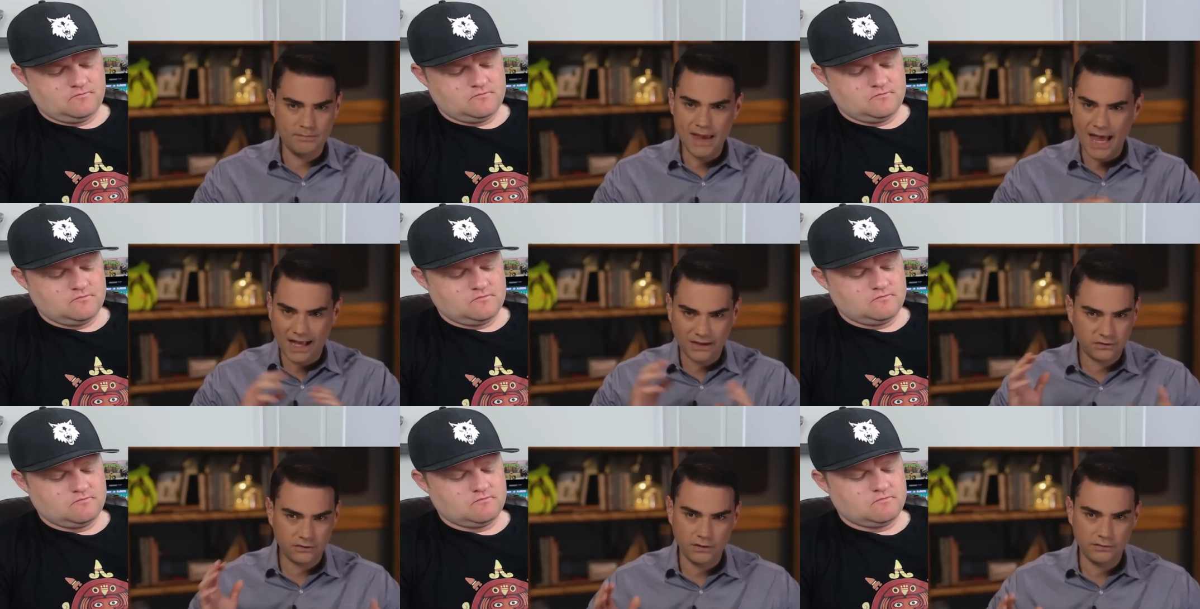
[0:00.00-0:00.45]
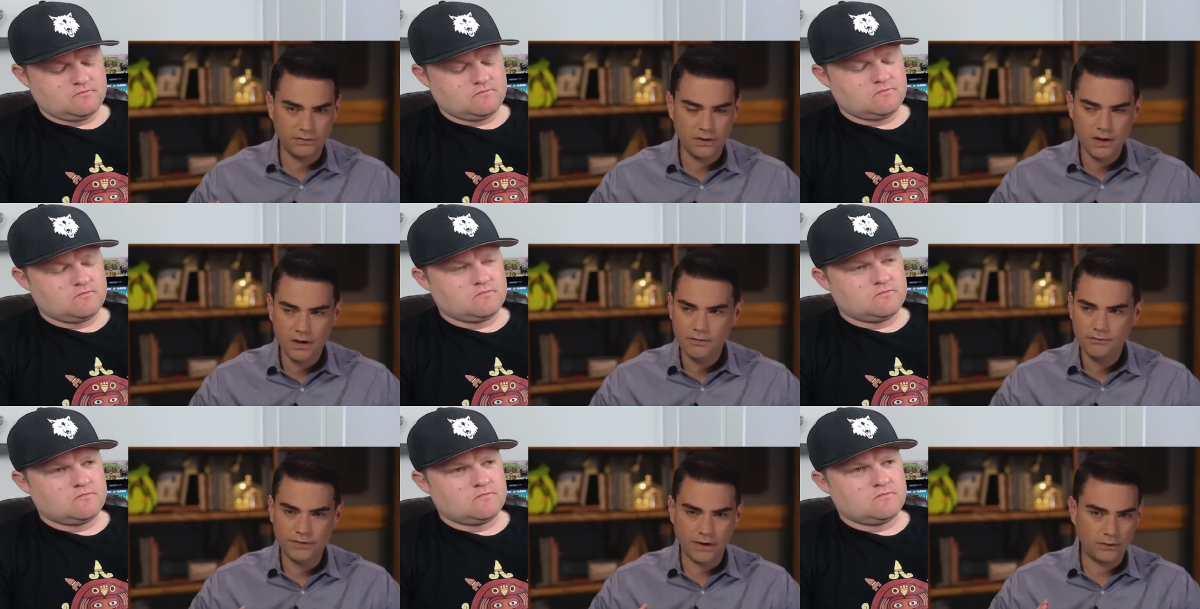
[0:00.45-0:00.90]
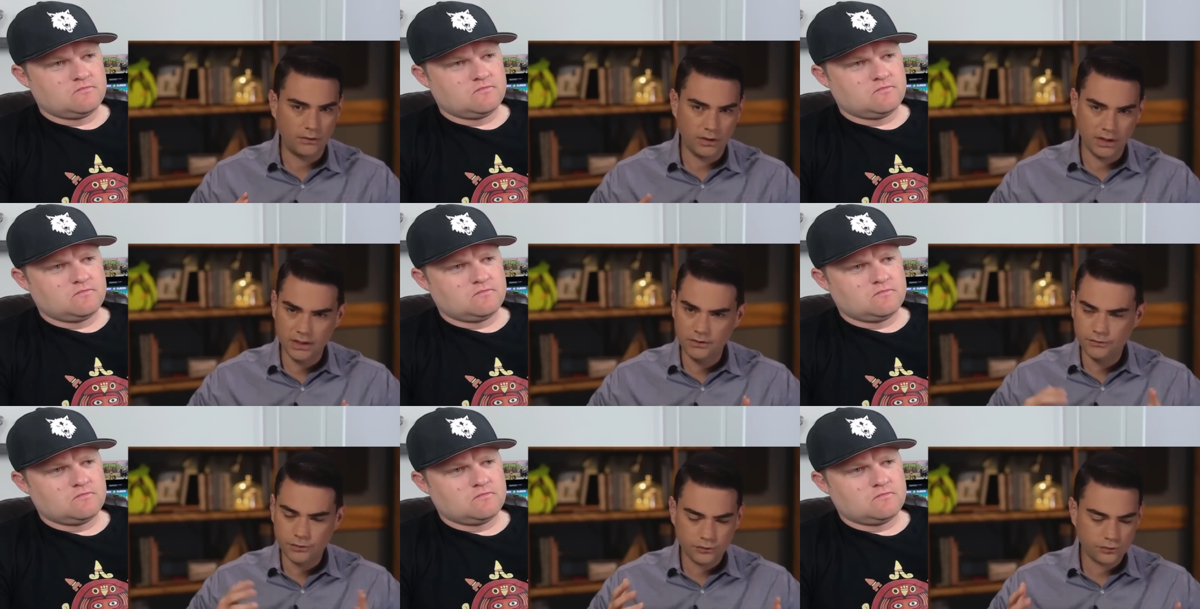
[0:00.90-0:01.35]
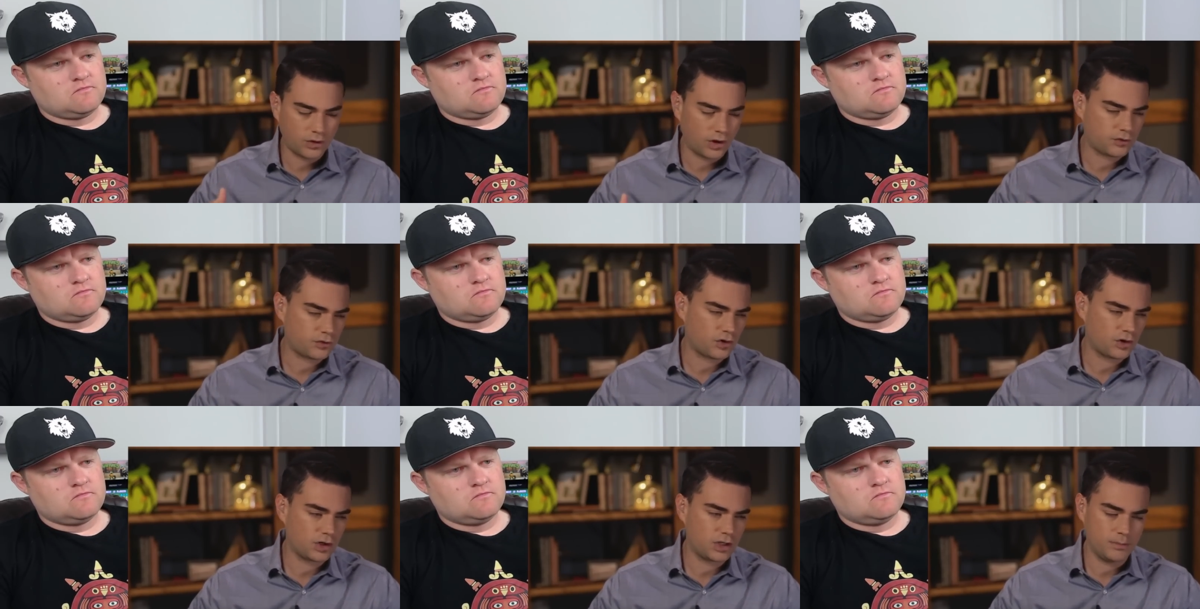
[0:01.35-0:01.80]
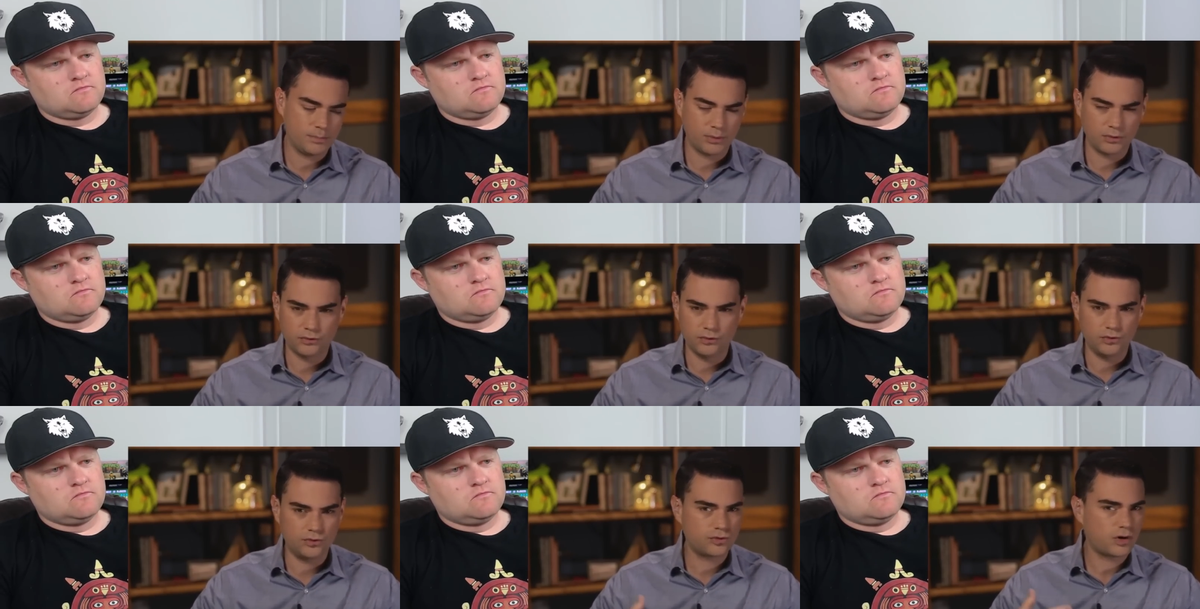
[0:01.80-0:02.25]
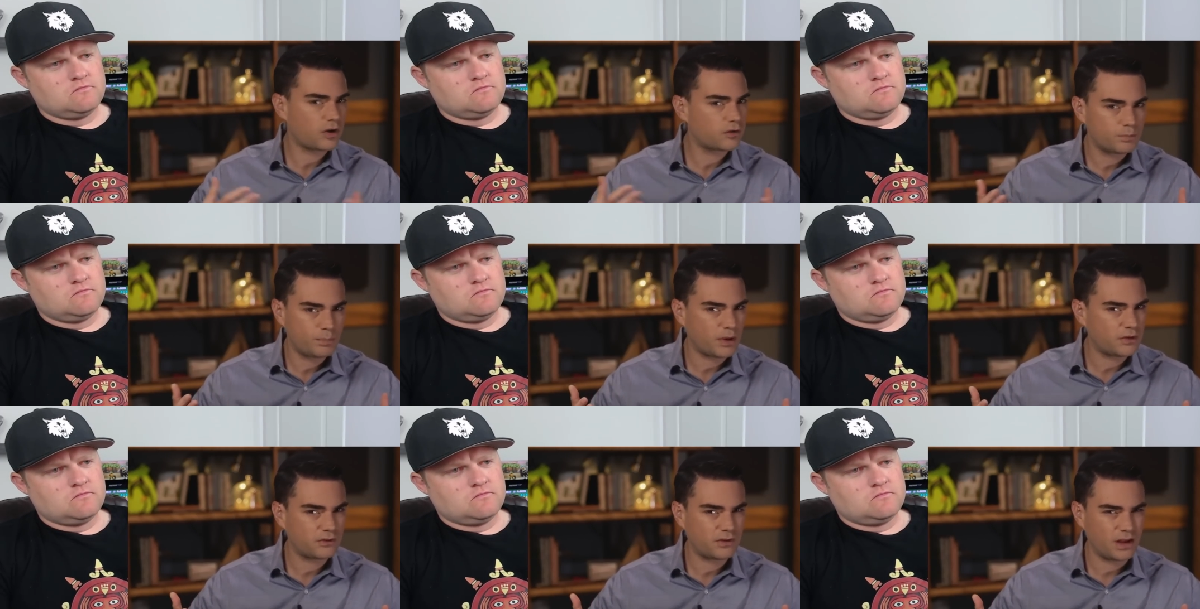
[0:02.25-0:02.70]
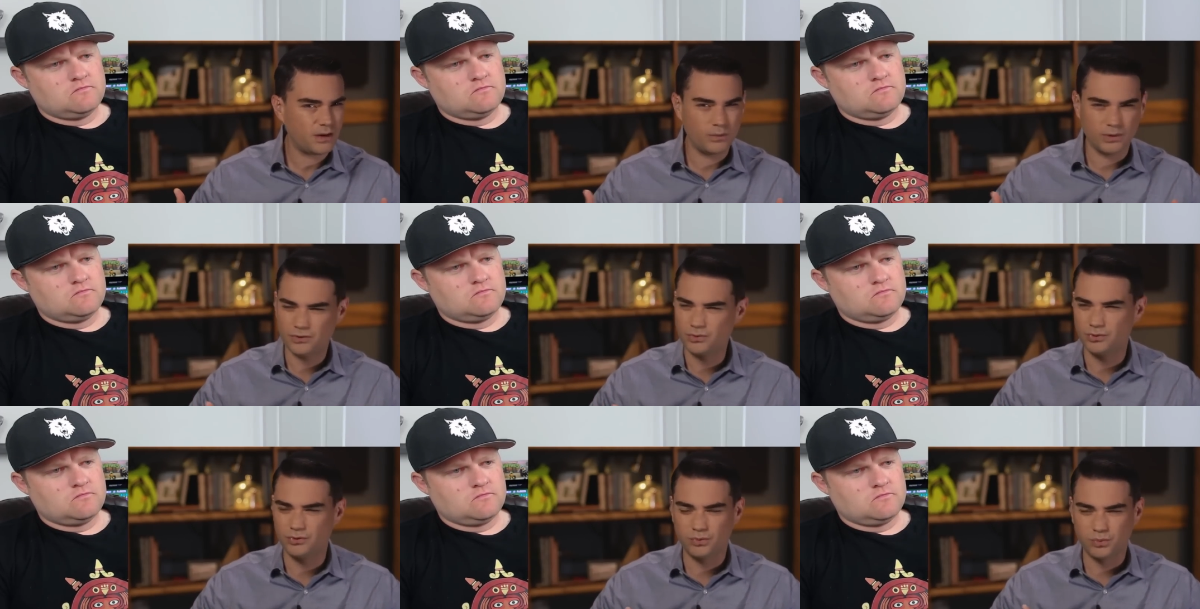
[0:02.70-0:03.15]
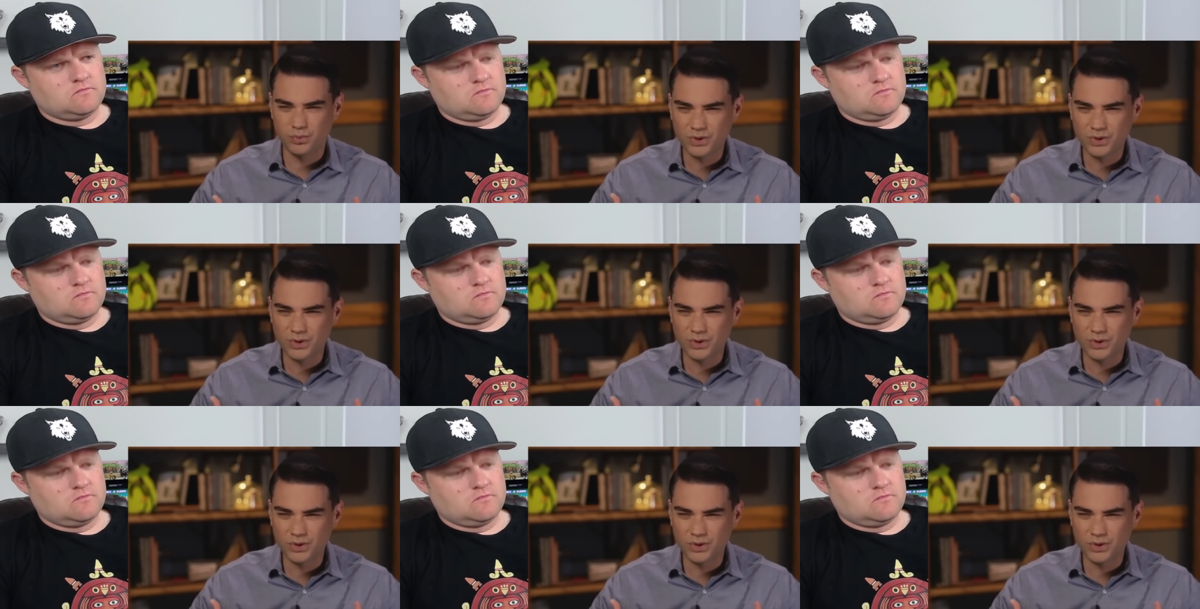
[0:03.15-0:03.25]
Speaker 1: massive federal infrastructure. He pursued trust busting, which was